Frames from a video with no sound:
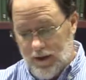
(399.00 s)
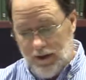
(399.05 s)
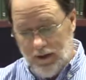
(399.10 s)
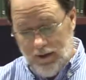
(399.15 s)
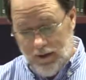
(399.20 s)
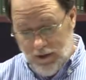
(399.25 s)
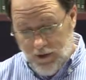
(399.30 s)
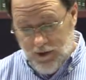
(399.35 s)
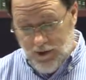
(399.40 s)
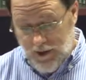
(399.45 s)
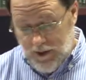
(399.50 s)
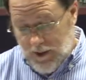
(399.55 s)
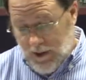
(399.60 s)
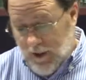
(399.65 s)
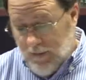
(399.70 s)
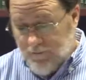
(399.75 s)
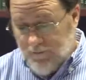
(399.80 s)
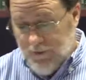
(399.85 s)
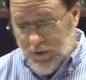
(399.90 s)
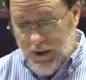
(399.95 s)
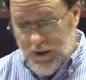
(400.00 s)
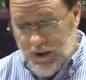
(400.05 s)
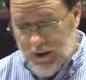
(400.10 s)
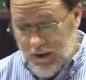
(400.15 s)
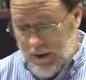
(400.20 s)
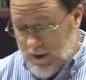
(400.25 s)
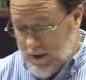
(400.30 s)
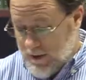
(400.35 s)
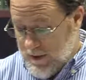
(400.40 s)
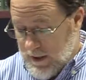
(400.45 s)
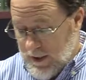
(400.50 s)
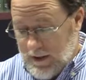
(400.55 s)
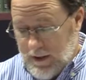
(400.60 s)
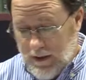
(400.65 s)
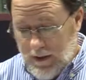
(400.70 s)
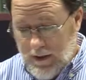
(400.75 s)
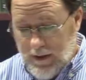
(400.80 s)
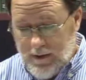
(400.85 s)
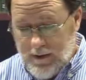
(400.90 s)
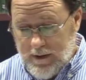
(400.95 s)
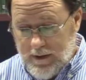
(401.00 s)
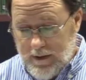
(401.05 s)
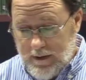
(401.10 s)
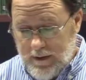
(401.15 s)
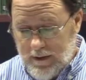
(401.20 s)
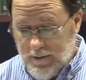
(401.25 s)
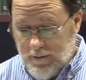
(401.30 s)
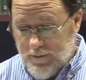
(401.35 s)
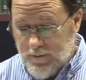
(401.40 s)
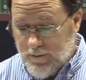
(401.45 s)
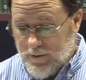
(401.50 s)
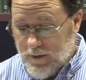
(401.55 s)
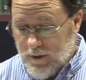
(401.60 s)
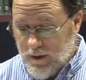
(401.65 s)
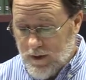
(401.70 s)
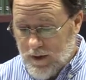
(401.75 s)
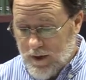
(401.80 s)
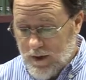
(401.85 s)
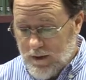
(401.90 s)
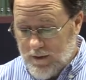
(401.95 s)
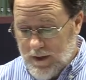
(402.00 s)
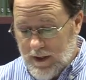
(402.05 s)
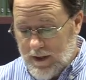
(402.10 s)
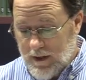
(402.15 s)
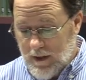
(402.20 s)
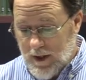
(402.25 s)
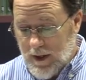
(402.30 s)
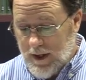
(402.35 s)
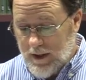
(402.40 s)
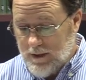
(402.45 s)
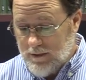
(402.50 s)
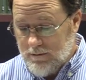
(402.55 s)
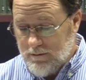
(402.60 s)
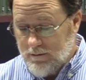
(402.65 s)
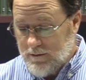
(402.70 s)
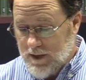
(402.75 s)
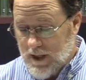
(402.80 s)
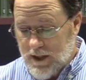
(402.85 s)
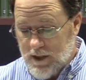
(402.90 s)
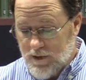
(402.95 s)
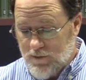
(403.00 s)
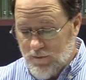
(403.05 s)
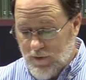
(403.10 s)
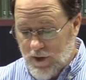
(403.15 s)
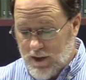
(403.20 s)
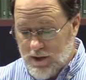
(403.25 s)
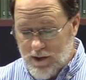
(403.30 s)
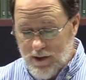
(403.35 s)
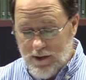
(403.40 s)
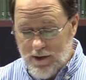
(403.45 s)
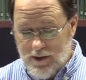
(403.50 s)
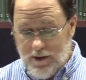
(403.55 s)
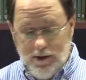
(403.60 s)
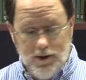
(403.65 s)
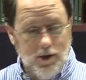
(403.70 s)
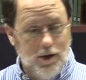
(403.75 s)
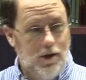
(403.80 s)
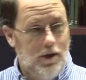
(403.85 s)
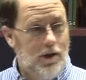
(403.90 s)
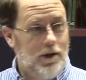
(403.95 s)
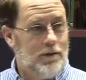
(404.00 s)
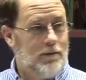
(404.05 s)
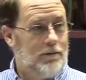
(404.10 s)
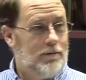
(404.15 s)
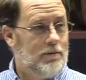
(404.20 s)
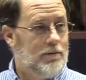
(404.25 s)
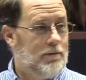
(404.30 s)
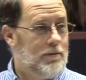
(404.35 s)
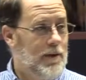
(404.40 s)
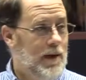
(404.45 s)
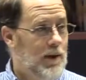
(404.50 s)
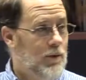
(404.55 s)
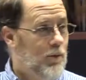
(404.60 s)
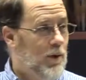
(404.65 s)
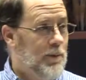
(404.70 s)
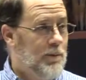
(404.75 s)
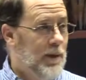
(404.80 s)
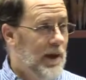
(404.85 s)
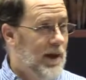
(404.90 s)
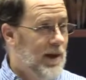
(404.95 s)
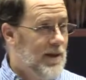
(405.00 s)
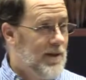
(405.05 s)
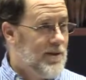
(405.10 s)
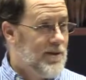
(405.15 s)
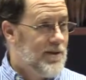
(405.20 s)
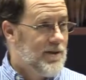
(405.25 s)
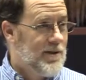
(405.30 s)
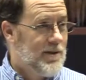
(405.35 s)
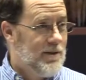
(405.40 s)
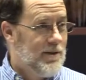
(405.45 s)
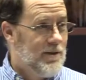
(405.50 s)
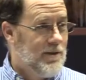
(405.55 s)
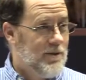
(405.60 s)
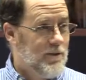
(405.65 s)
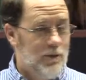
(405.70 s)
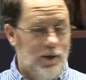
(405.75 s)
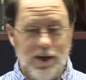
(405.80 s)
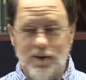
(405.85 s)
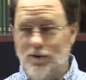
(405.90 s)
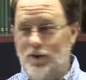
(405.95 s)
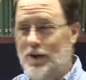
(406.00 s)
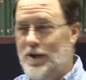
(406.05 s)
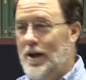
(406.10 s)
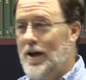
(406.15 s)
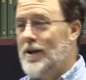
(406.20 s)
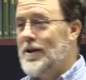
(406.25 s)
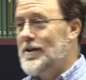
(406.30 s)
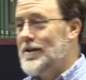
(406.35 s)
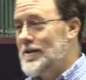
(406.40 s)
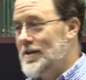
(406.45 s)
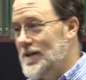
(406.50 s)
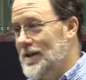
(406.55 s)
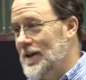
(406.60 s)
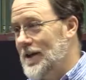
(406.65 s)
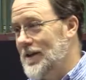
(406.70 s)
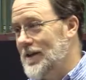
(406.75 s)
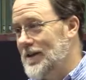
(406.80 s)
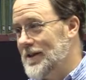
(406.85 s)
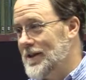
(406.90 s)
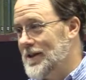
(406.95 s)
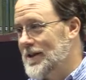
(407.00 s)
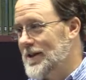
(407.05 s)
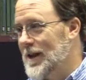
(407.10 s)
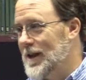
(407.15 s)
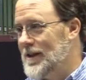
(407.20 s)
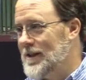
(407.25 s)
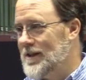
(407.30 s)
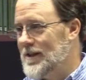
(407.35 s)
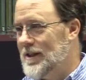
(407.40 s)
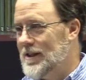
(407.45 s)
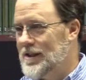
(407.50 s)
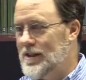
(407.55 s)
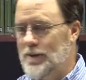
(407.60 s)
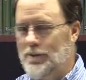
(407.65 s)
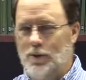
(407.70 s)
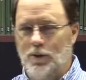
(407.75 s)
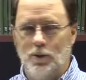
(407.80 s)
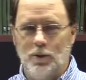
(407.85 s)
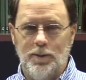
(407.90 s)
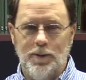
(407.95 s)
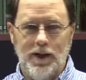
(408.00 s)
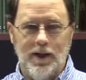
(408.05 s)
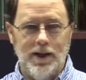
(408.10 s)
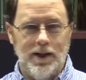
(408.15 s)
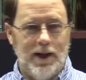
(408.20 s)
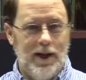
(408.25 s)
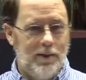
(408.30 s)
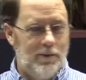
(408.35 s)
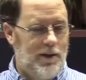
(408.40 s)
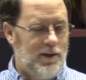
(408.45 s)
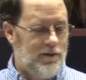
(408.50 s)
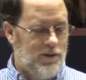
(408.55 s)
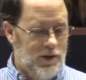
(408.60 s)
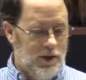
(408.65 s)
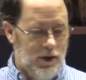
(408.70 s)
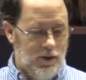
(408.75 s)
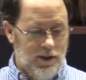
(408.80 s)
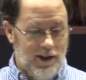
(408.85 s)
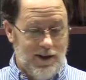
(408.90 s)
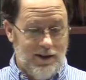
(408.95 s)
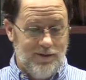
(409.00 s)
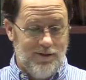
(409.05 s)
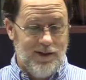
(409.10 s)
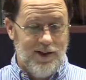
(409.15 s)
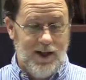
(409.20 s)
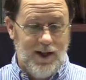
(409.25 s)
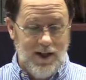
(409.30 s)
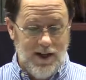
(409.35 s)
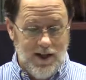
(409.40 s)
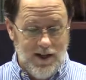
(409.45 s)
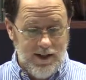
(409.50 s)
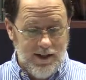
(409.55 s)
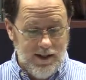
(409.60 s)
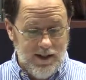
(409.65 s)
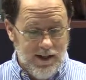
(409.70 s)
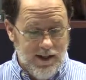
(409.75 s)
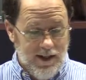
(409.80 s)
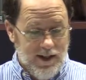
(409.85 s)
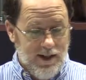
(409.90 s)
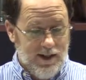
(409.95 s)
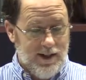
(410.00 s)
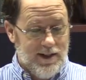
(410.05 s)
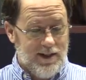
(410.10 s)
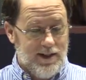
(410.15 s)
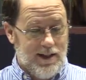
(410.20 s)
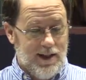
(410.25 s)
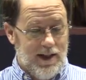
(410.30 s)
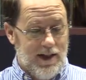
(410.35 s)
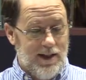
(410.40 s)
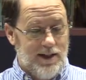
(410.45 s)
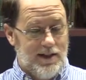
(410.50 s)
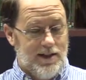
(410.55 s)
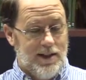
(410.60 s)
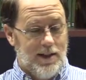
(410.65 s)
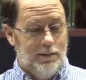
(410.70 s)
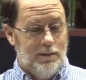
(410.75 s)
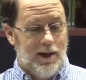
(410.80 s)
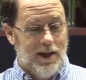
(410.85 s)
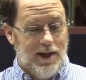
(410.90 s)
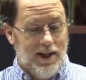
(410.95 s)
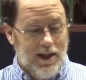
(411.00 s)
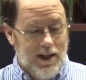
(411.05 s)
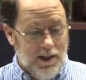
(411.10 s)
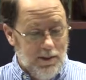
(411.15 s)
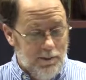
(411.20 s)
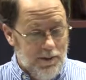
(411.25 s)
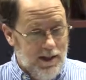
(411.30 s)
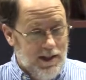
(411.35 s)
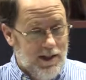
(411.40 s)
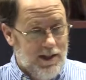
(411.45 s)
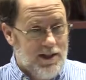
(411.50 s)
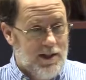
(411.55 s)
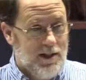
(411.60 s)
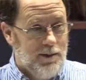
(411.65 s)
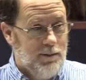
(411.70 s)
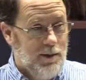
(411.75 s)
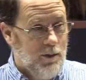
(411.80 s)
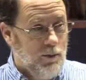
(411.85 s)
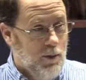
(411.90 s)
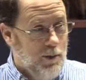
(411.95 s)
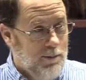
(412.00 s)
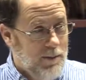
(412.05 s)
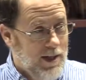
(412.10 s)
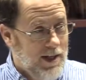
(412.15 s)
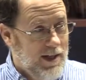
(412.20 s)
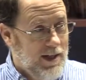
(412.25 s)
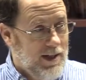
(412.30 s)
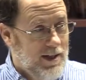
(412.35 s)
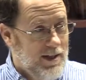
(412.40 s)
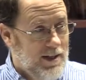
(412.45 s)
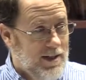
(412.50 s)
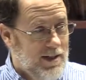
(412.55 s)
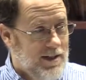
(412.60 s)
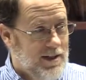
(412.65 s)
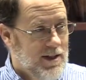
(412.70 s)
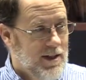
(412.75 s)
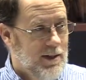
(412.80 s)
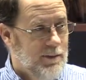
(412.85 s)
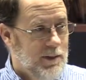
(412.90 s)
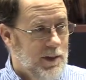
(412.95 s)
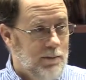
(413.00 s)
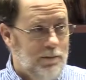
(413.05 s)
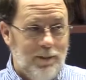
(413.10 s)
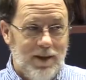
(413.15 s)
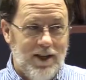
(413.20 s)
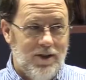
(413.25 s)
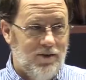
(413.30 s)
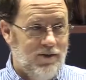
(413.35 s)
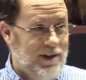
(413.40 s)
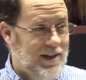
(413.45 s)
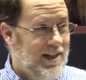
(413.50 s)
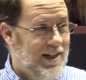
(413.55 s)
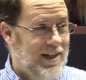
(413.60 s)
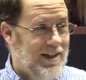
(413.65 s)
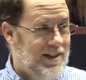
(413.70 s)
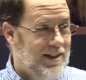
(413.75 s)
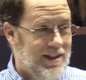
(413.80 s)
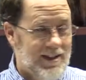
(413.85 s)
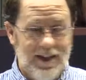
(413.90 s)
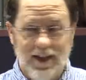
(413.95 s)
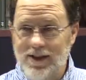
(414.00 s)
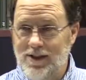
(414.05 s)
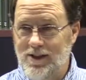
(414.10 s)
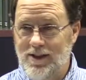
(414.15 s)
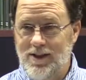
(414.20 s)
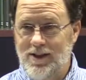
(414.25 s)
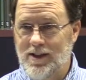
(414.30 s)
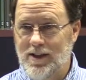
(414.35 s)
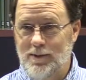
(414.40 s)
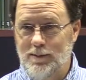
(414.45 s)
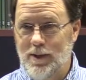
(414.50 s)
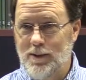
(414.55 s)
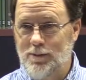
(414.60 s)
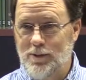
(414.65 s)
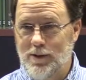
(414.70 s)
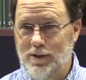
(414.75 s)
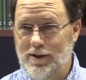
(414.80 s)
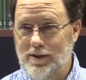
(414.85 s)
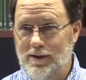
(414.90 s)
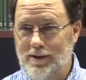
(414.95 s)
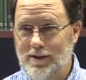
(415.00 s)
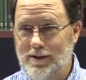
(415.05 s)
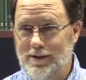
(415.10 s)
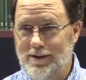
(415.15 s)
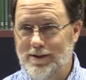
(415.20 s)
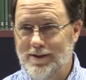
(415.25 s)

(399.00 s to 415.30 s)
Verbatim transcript: there's a comfort in this, I guess, uh, that God takes vengeance on and repays whatever God decides needs to be repaid. And how many of you know that if God decides that my enemy needs to be repaid, it's going to be better than anything I could have come up with?